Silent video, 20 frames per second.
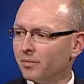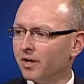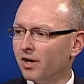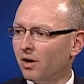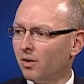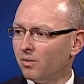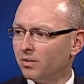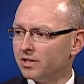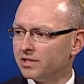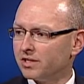we
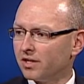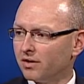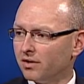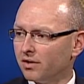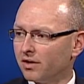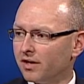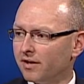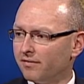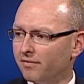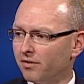always are
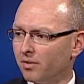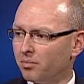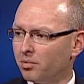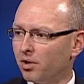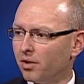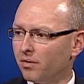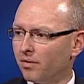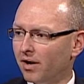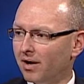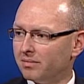looking for
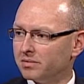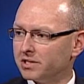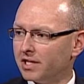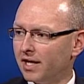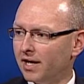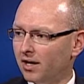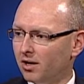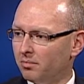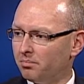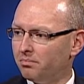programs to
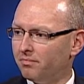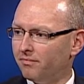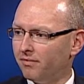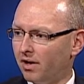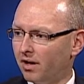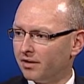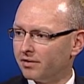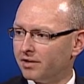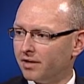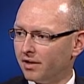help
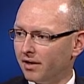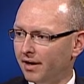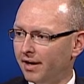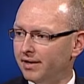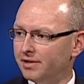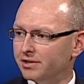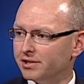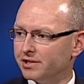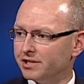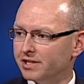volunteer
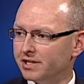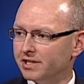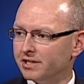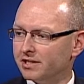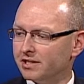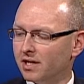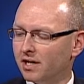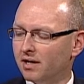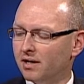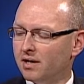
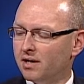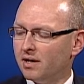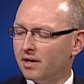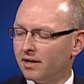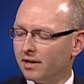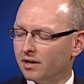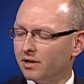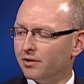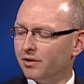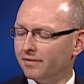agencies,
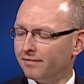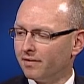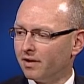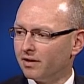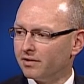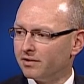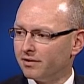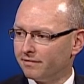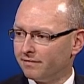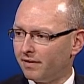including
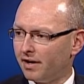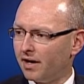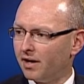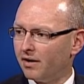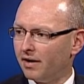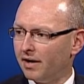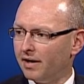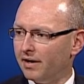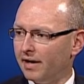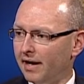volunteer
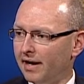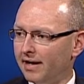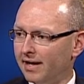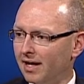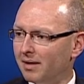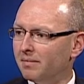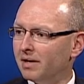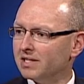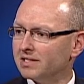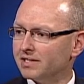fire and
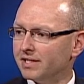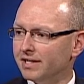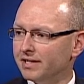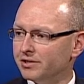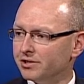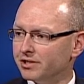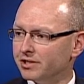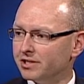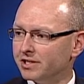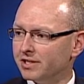EMS
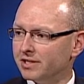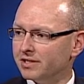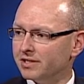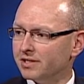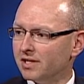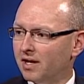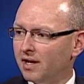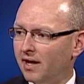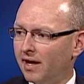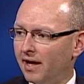agencies.
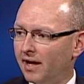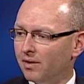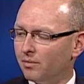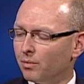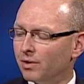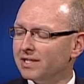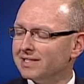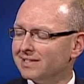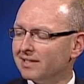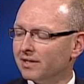And
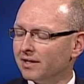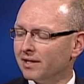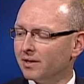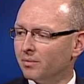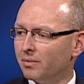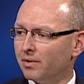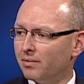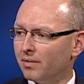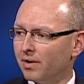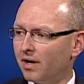recently
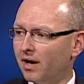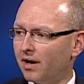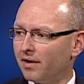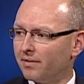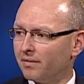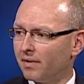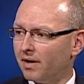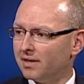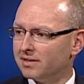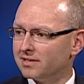we
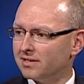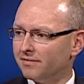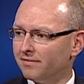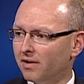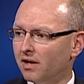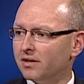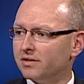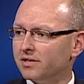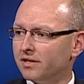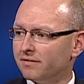reauthorized the
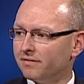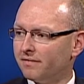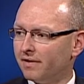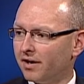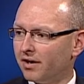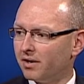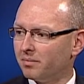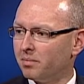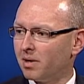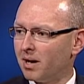Volunteer
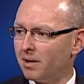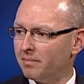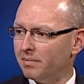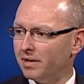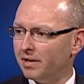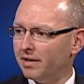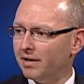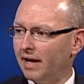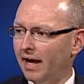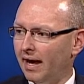Fire
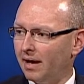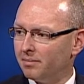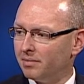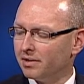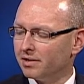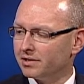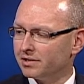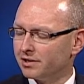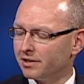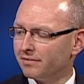Department
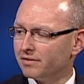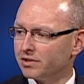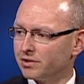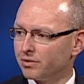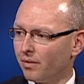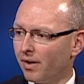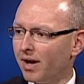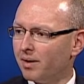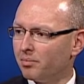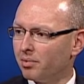Ambulance Service
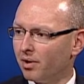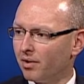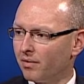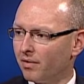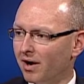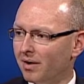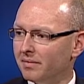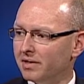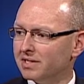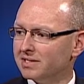Grant
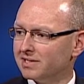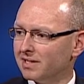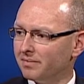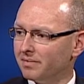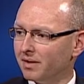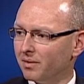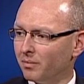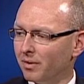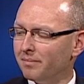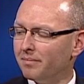Program. And it's
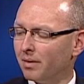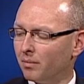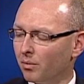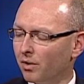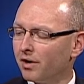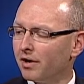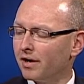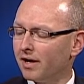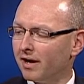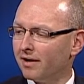something that we've been
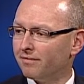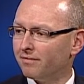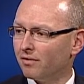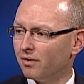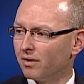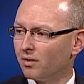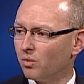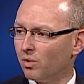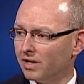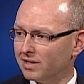working on
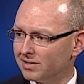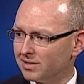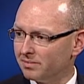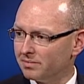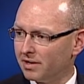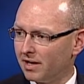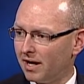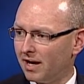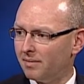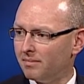for quite some
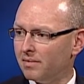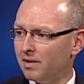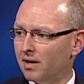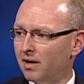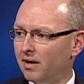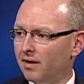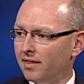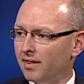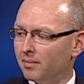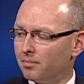time.
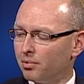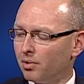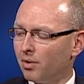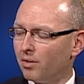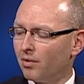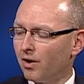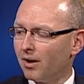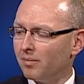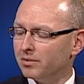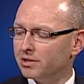The
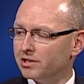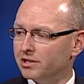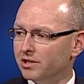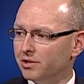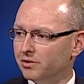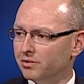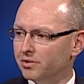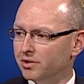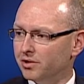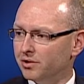program was
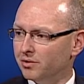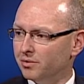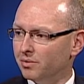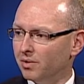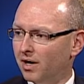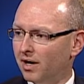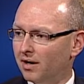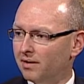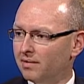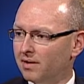due
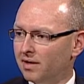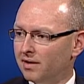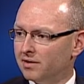to